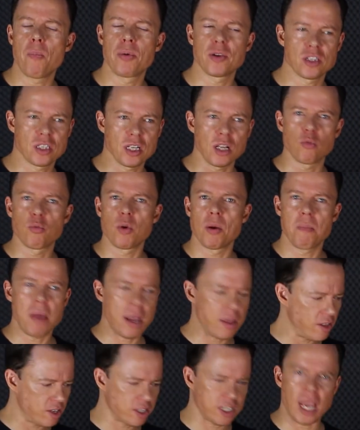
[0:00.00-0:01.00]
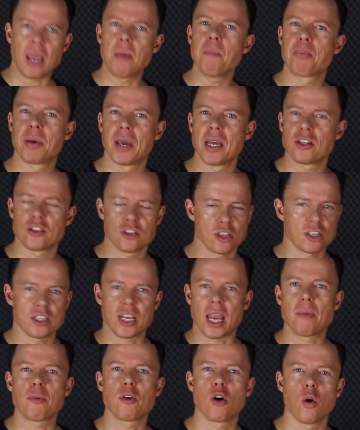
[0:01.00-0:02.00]
but still remain the same pitch, the
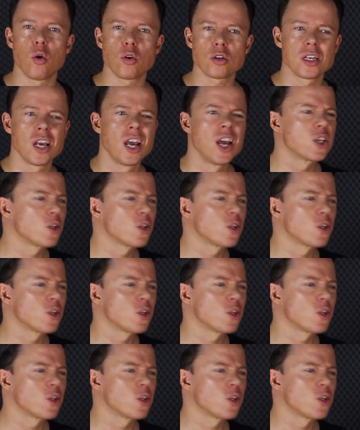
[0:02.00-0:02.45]
same chords,